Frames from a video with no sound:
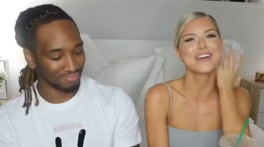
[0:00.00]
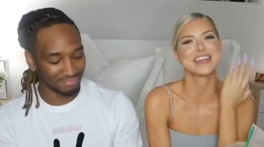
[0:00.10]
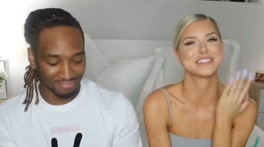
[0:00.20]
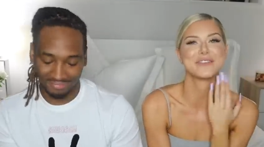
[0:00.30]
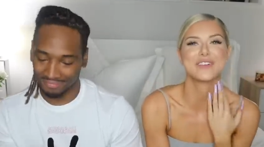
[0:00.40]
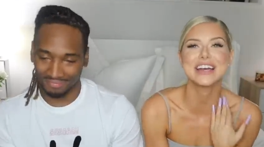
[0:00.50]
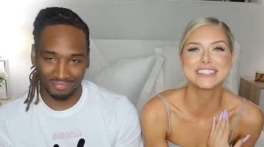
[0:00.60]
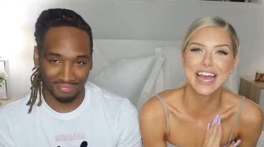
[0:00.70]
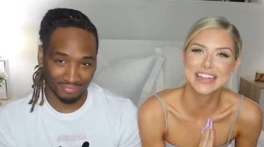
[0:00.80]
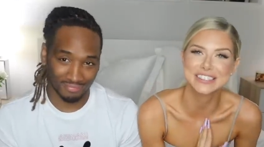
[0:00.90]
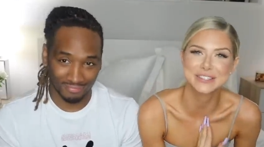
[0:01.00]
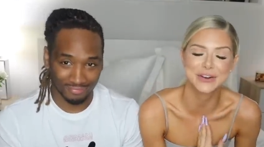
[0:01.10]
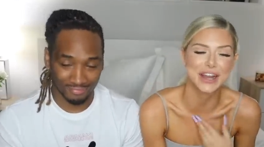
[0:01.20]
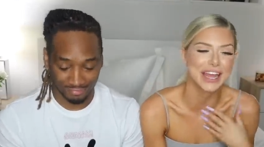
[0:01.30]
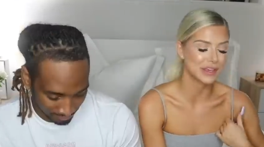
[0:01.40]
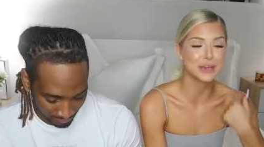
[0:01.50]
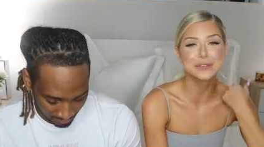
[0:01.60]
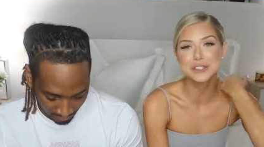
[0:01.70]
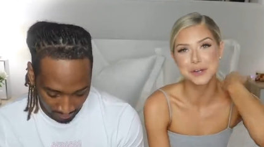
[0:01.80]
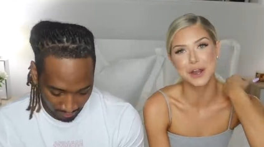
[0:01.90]
Speaker 1: Okay, so my side of the story, he was
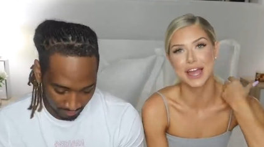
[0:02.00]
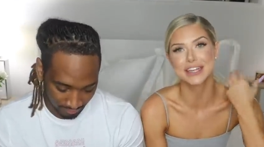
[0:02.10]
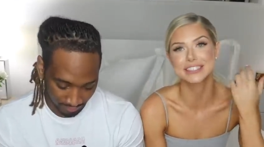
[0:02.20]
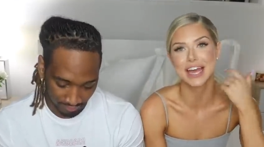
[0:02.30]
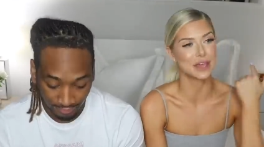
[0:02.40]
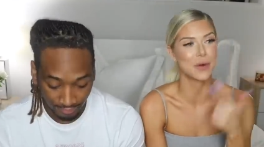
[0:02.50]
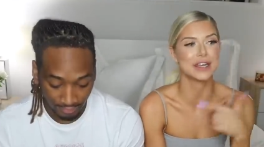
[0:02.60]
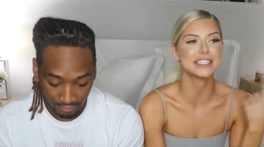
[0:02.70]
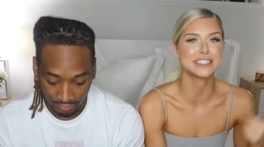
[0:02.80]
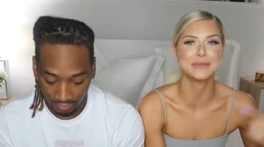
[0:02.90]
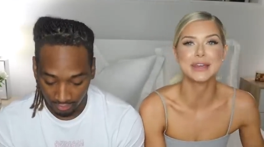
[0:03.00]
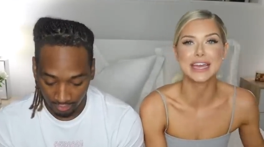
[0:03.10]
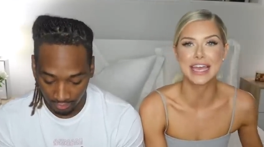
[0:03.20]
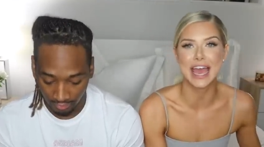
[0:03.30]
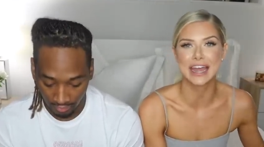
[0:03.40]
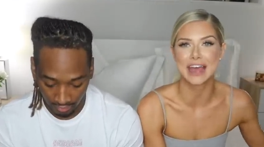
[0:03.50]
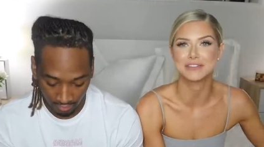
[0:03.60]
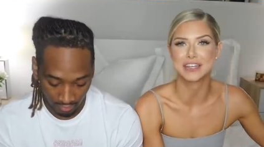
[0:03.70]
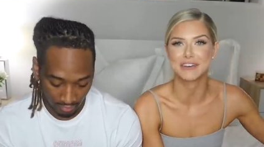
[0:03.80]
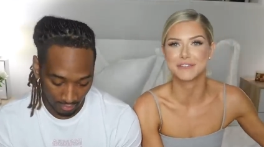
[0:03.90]
correct. He wanted to see me again after
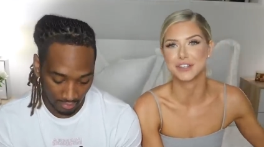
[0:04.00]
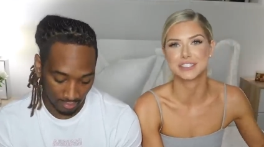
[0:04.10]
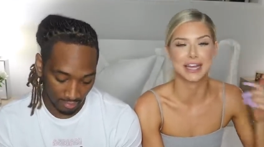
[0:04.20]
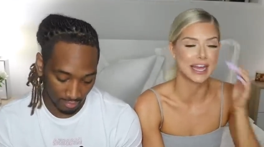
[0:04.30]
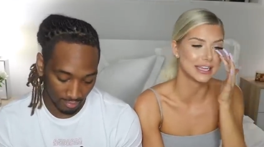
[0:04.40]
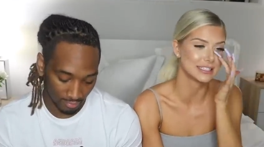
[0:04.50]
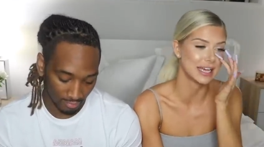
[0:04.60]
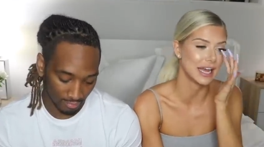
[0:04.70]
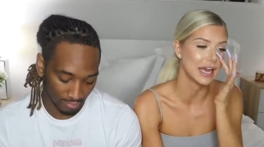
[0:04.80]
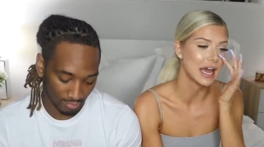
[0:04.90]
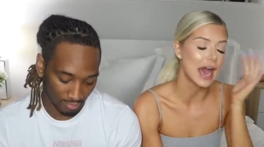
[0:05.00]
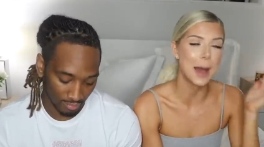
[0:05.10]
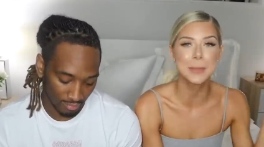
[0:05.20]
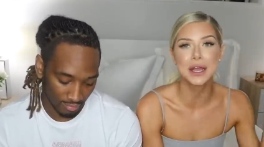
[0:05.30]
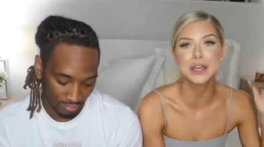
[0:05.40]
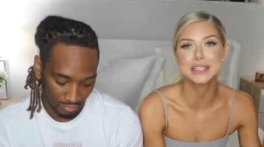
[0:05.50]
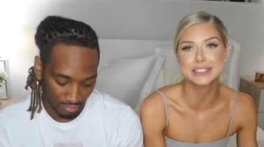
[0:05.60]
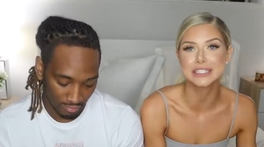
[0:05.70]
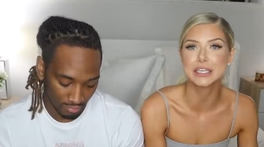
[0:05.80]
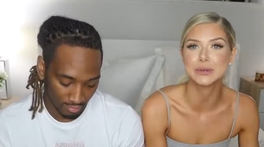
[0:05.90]
that first night and I said, I'm not gonna
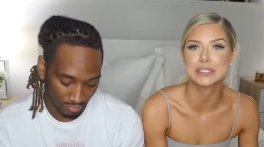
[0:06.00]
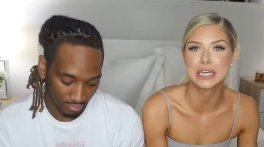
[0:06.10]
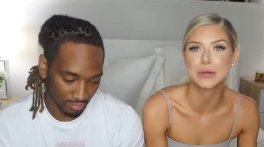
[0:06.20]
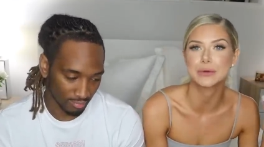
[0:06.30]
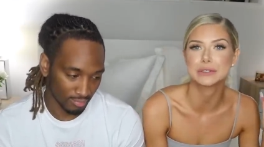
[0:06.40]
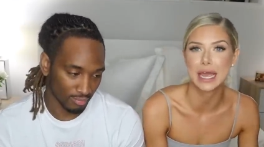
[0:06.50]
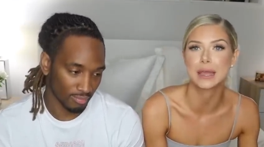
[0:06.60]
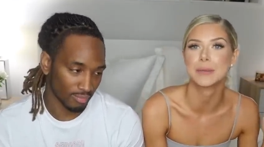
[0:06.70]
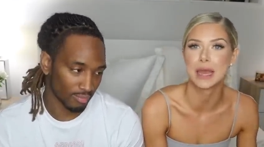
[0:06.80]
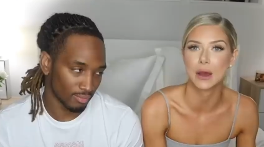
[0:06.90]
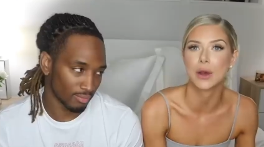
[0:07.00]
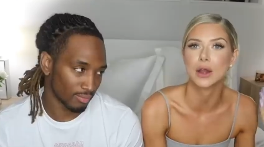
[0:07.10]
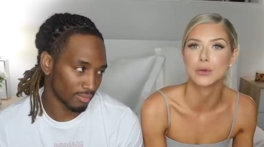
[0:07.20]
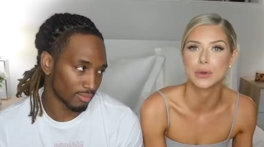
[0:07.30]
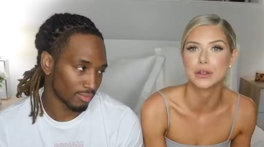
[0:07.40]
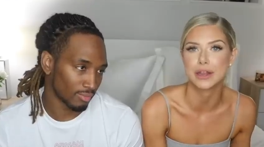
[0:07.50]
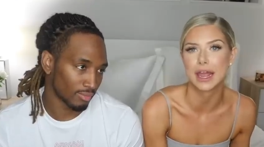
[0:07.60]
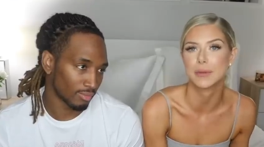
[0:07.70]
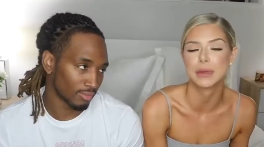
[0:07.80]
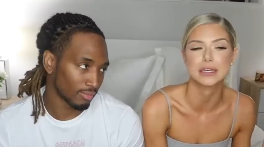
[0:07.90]
see you until you take me out on a real
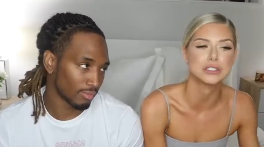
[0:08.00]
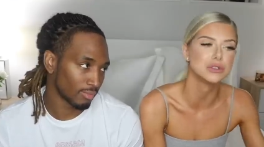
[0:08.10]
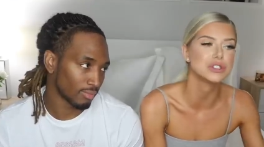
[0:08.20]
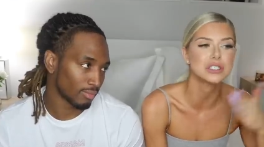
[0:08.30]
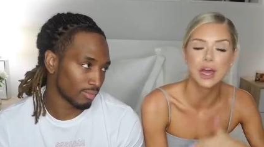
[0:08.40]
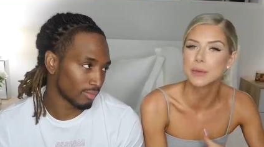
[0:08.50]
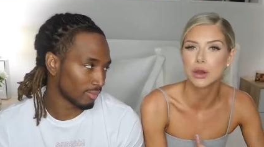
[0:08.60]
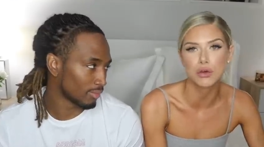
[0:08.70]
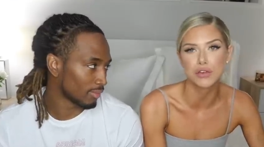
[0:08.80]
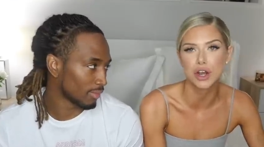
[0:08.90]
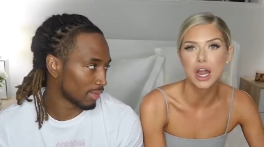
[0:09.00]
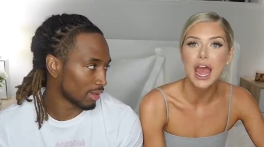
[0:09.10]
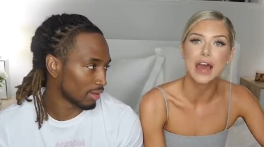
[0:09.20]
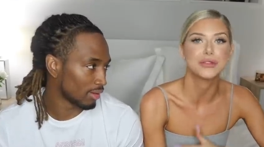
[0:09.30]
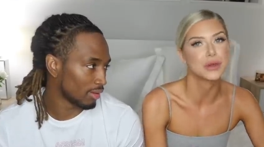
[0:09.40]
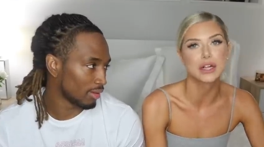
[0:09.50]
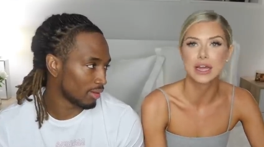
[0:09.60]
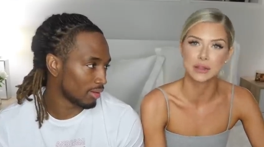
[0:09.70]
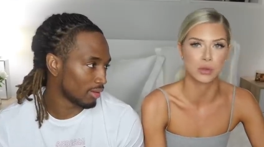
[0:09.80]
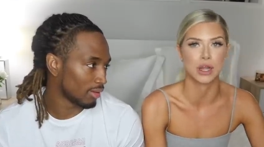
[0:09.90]
date because you just coming over at three o'clock
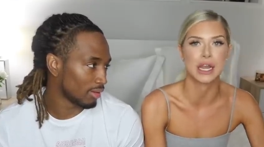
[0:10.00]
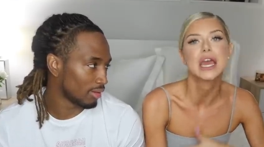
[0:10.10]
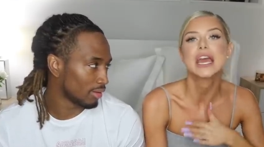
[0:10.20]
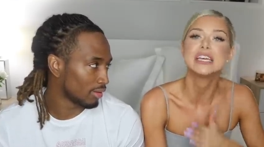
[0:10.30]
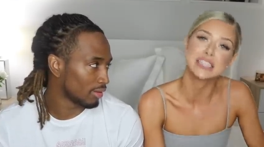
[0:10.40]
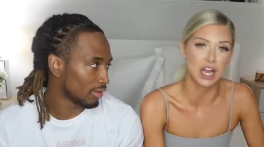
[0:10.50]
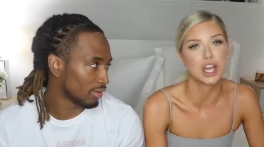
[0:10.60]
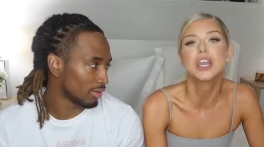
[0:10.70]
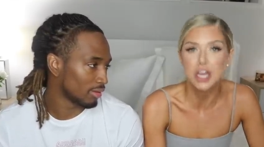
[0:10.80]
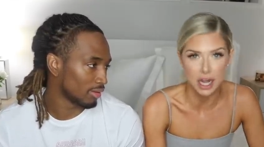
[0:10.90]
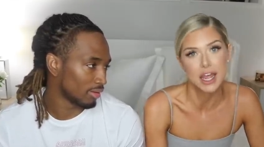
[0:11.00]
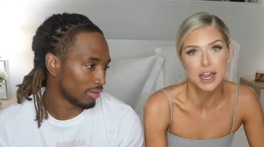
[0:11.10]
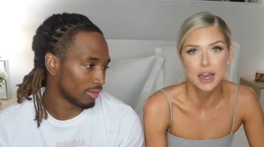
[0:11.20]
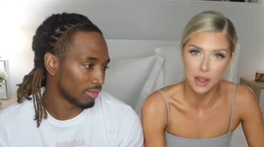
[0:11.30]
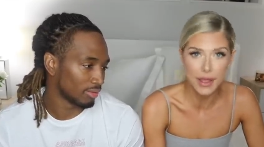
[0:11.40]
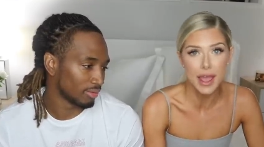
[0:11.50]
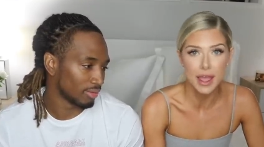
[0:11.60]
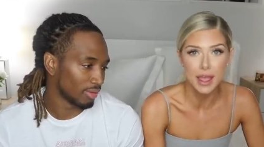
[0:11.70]
in the morning is not good cut, okay?